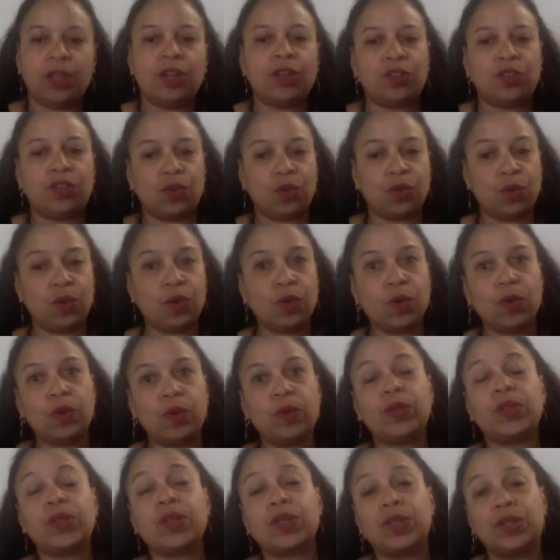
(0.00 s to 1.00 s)
So
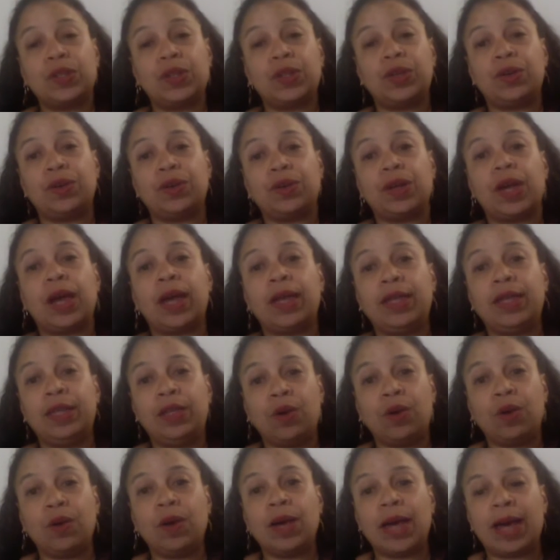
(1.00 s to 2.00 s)
gugulu is considered a
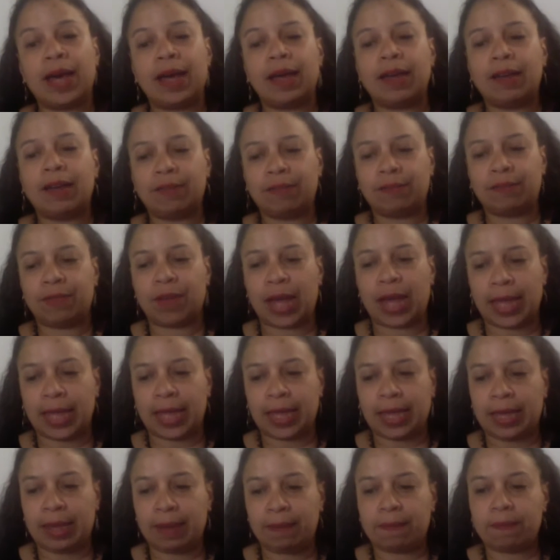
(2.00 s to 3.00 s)
yoga
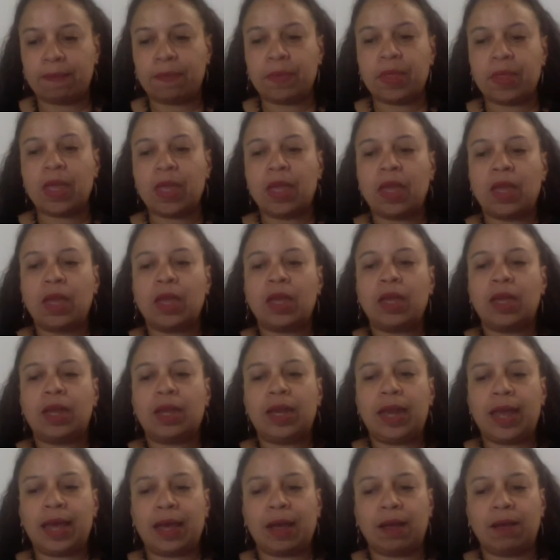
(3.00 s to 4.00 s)
vahi.
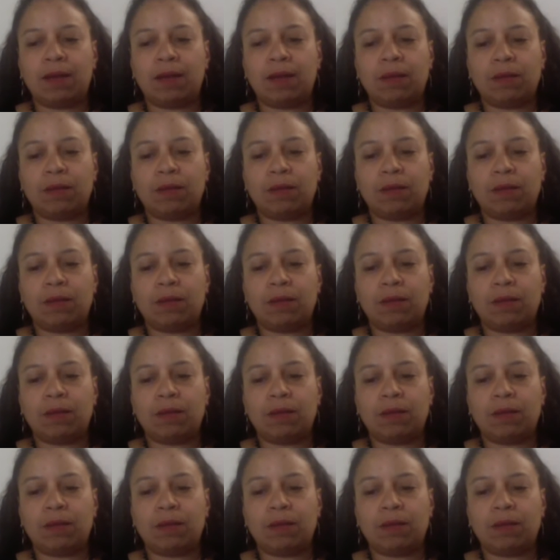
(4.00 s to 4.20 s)
Now,